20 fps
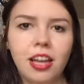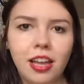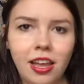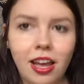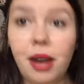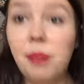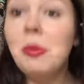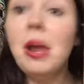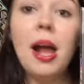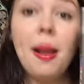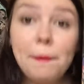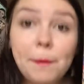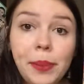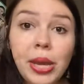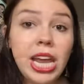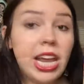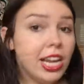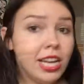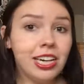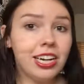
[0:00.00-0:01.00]
I'm not
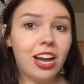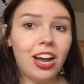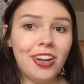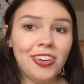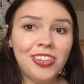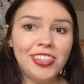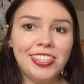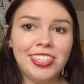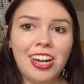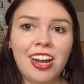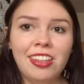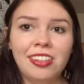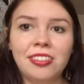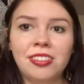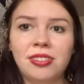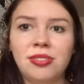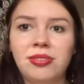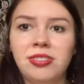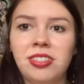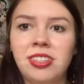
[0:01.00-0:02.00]
paying
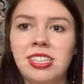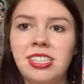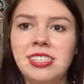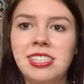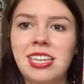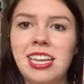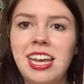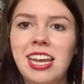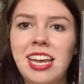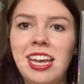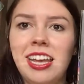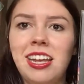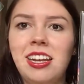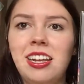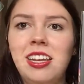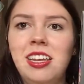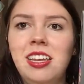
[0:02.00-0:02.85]
$100 for this kit,